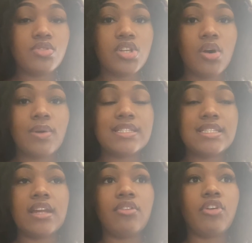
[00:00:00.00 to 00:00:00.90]
So
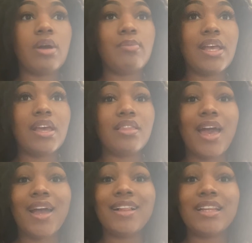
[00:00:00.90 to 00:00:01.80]
instead of her making
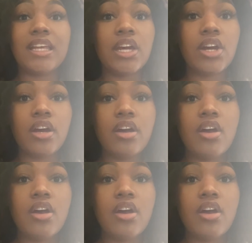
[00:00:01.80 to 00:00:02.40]
that clear